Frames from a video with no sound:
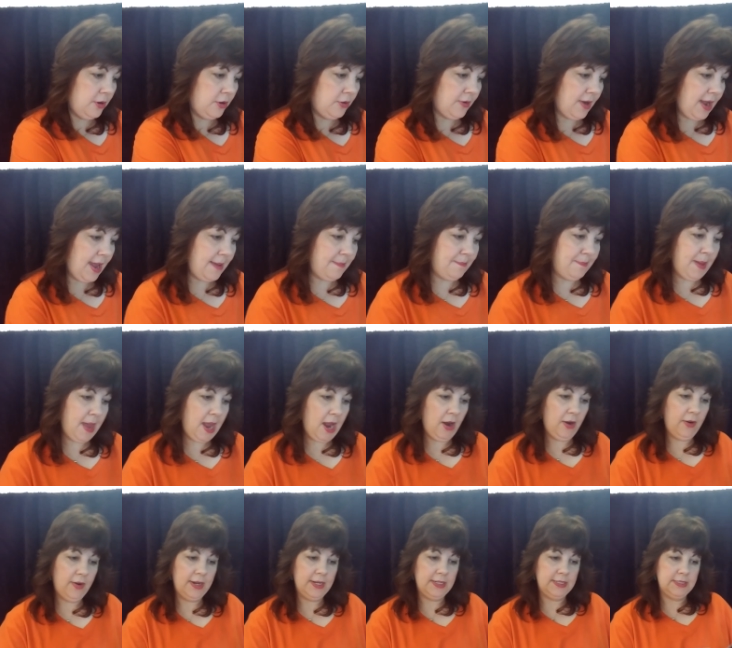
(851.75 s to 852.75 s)

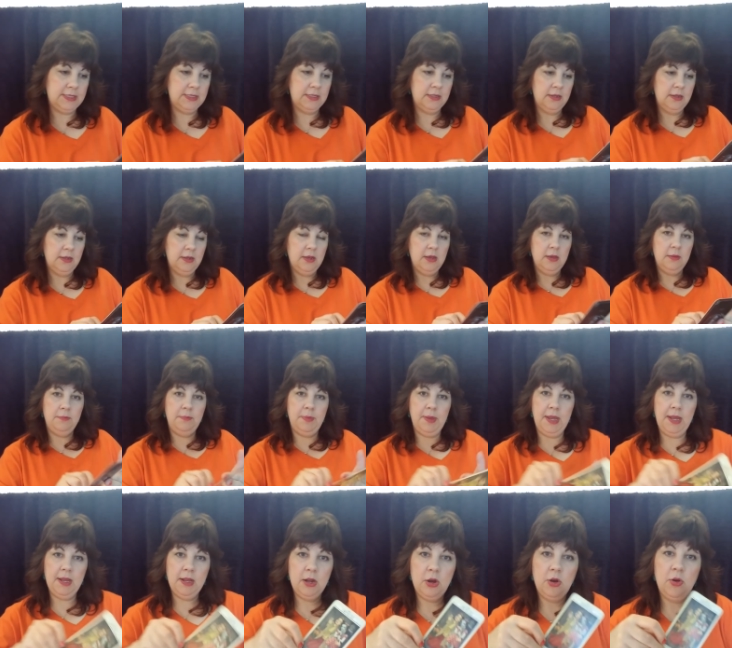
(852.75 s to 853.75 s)
parent, being a
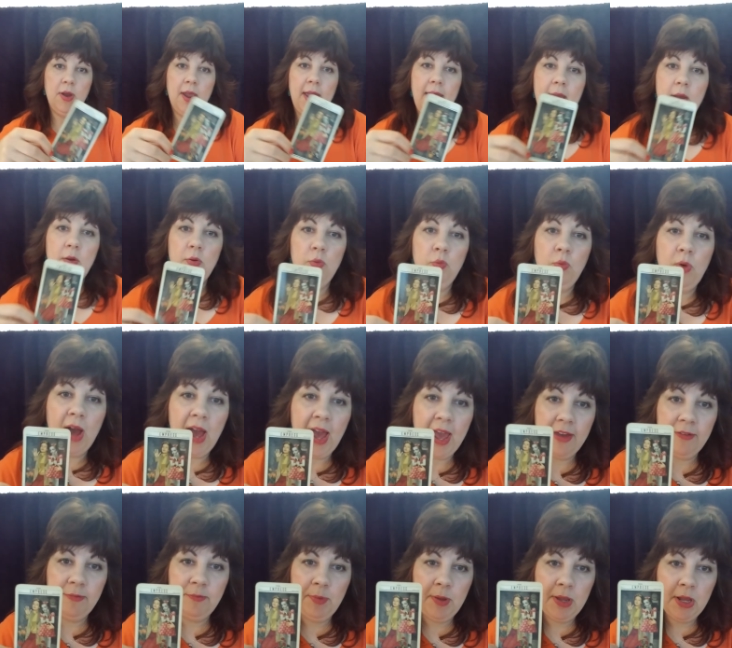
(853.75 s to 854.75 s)
great wife,
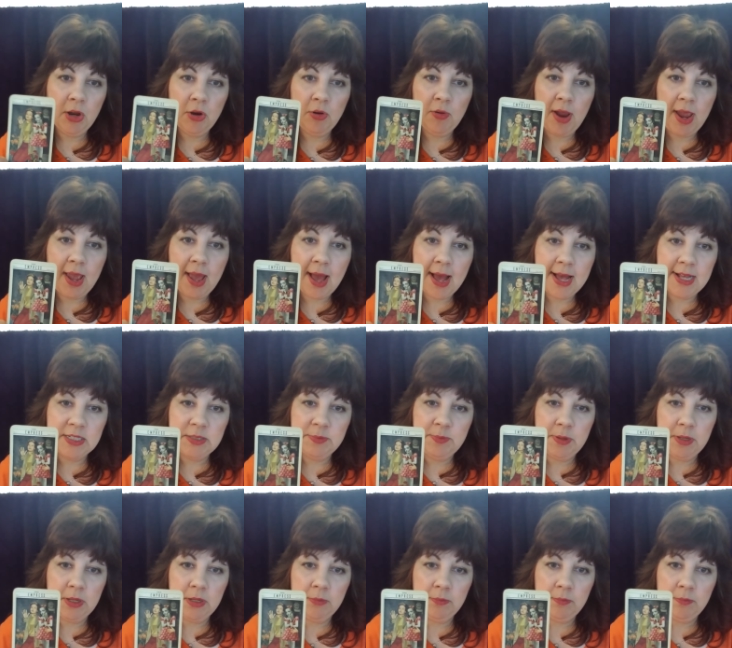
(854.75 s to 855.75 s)
being a great
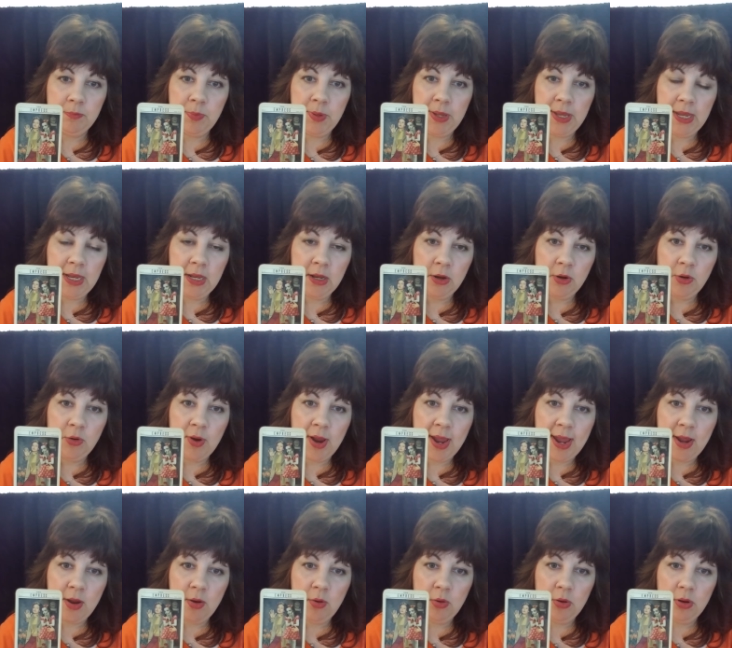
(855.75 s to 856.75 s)
husband, being a great
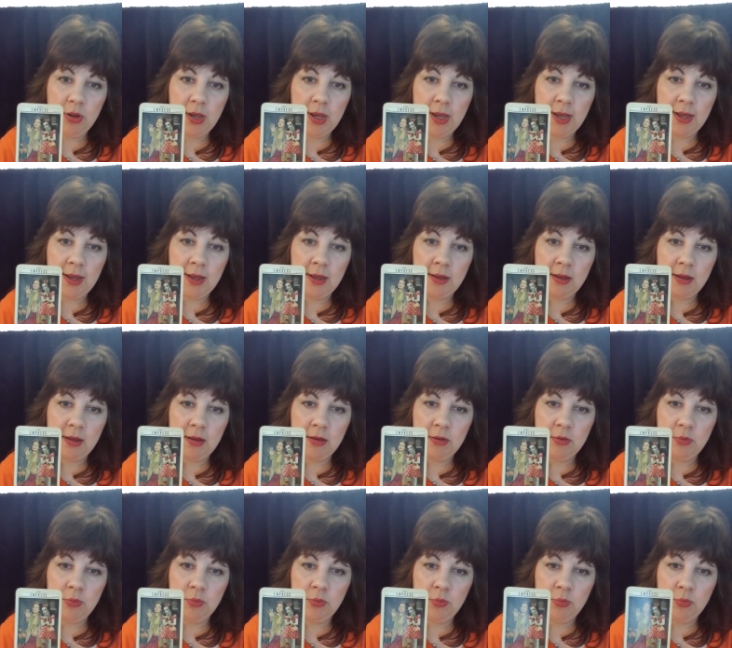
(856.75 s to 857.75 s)
uh,
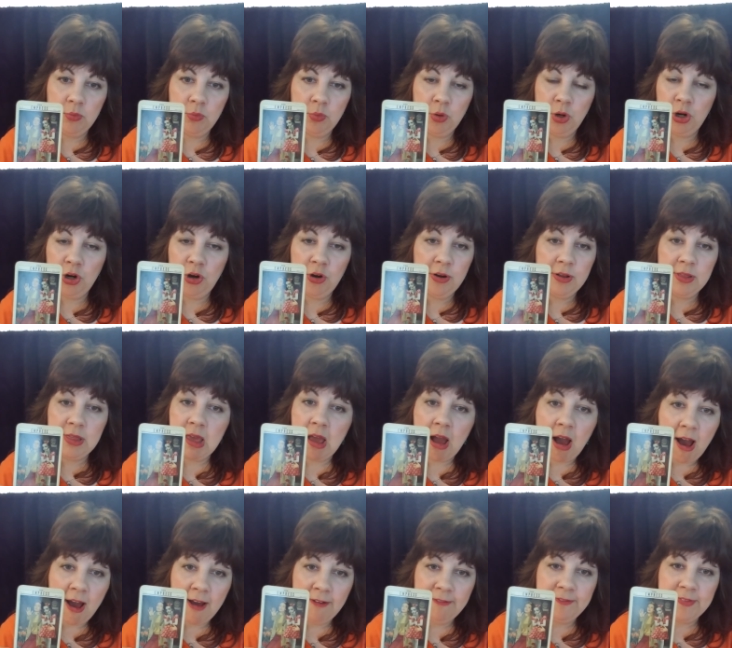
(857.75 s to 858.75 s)
worker in the
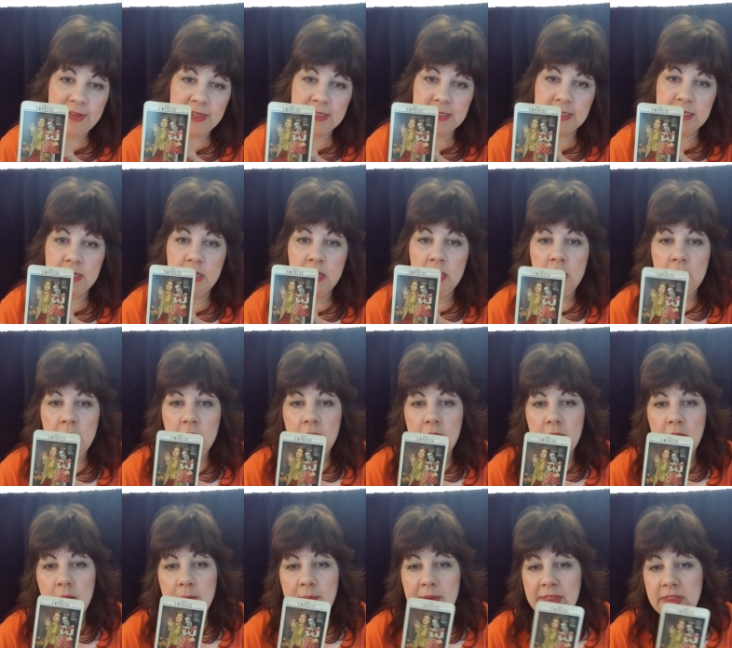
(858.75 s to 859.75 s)
office, um, at
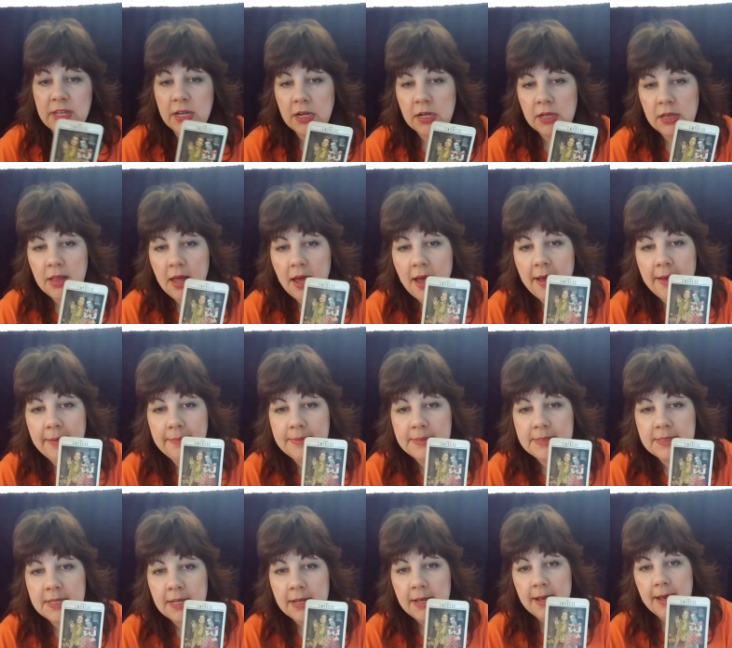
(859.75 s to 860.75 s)
the clubs,
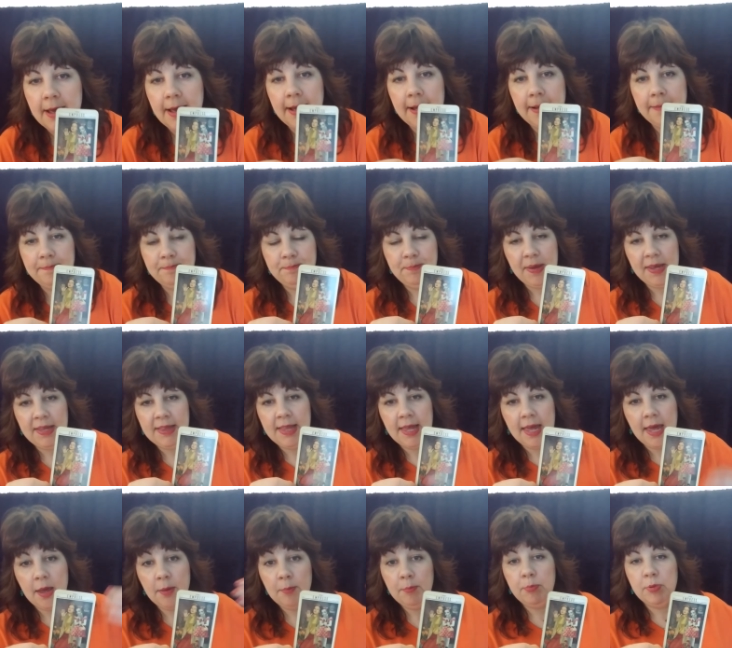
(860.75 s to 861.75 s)
um, being the
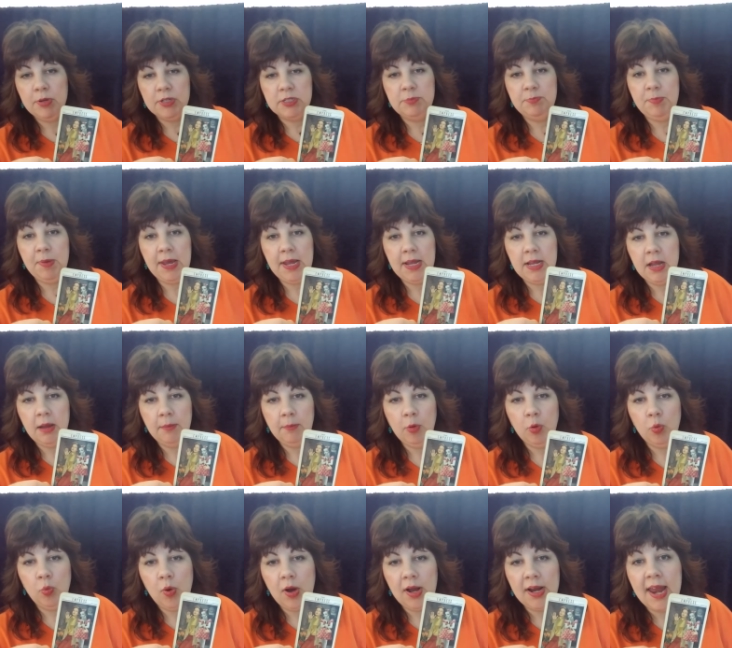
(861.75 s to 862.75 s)
empress, being number one,
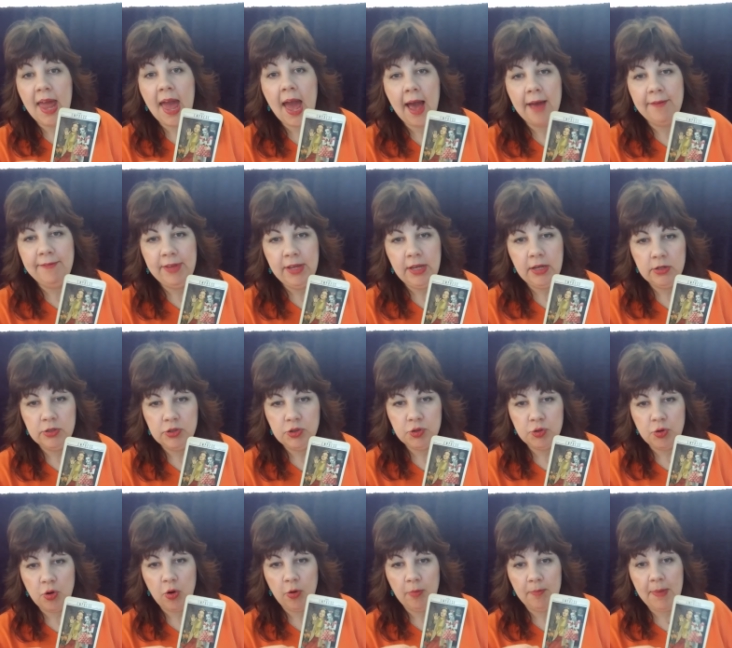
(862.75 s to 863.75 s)
having control,
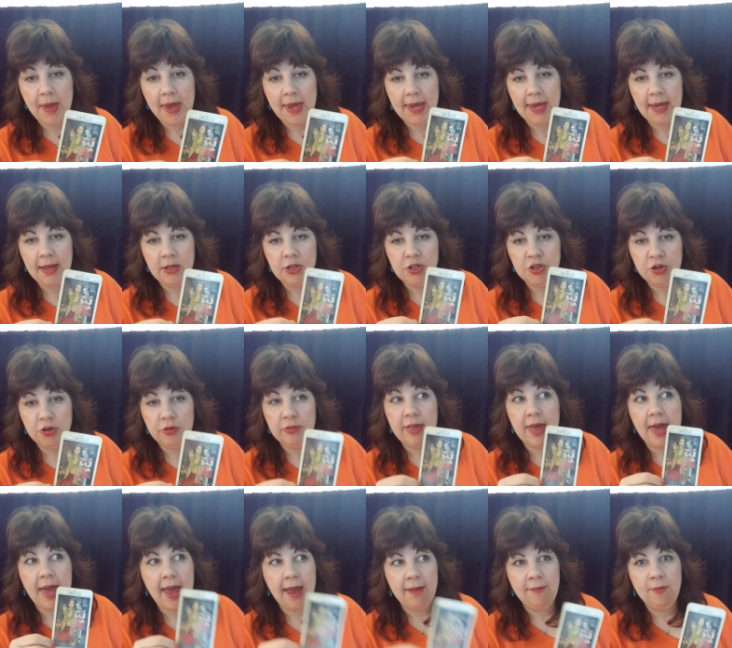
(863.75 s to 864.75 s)
making sure that
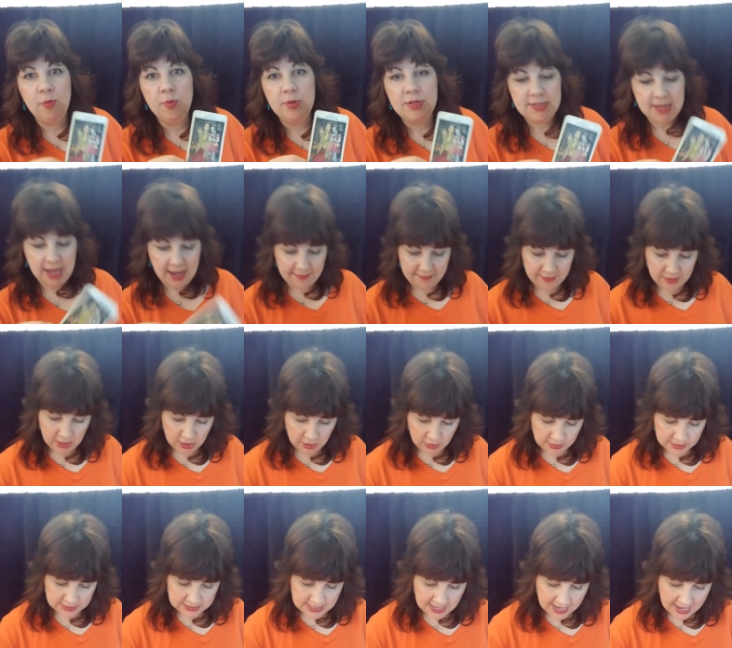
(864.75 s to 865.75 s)
everyone's having a good
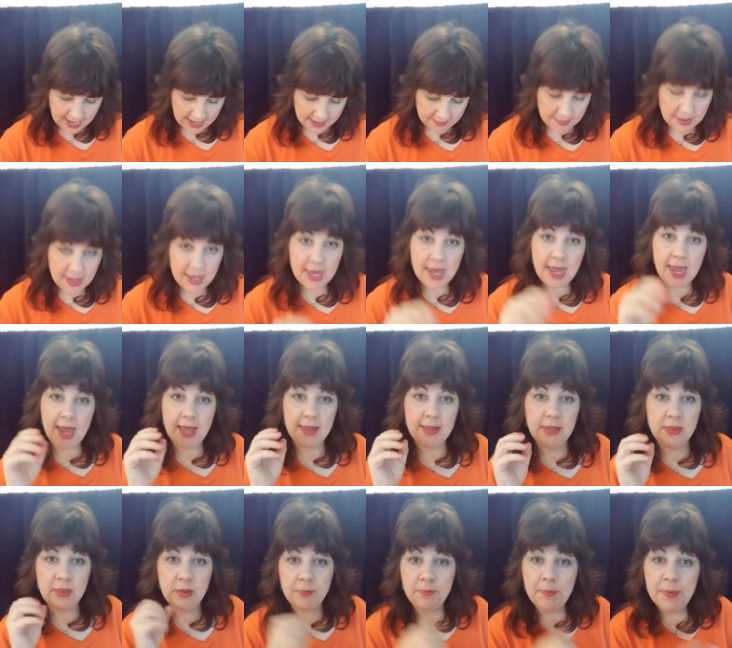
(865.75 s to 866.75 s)
time and that the
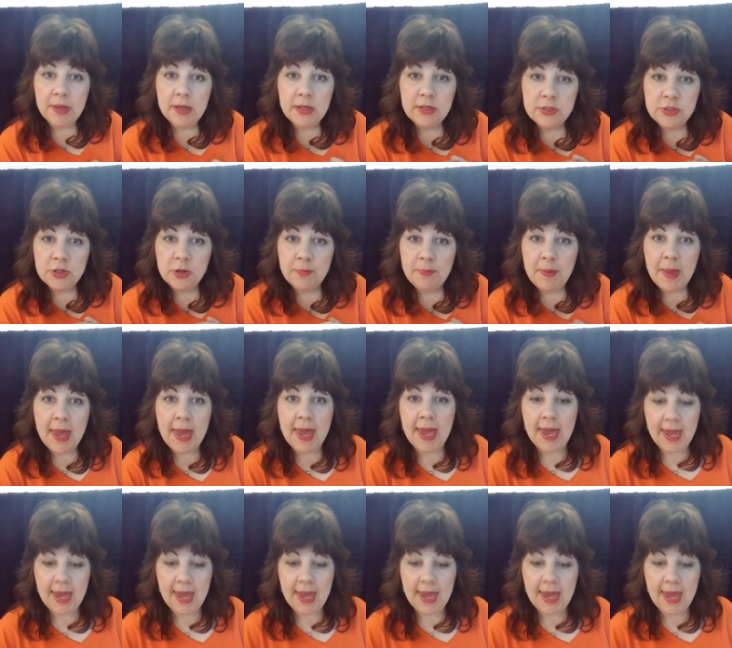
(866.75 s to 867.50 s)
bills are paid